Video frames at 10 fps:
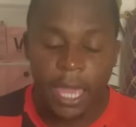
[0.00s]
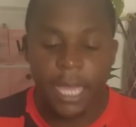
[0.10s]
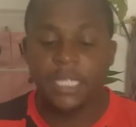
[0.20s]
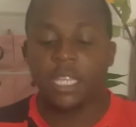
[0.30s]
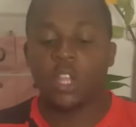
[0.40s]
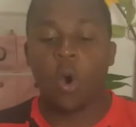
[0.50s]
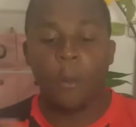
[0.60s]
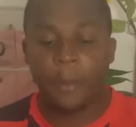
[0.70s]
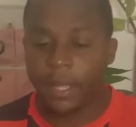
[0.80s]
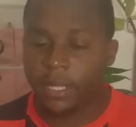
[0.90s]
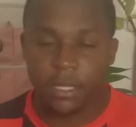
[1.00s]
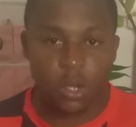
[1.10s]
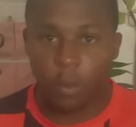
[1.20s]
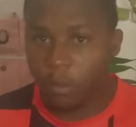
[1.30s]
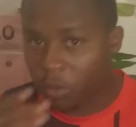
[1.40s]
It's an open
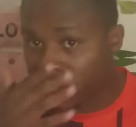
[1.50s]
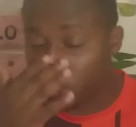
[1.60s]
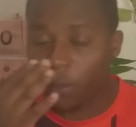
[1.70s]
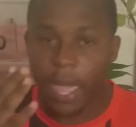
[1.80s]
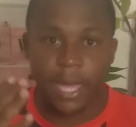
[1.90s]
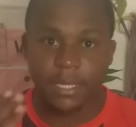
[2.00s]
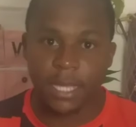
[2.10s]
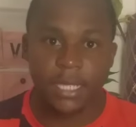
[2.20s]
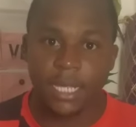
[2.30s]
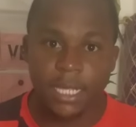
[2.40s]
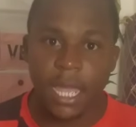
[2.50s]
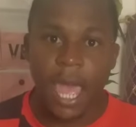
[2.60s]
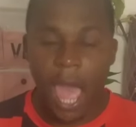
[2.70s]
community. We are excited.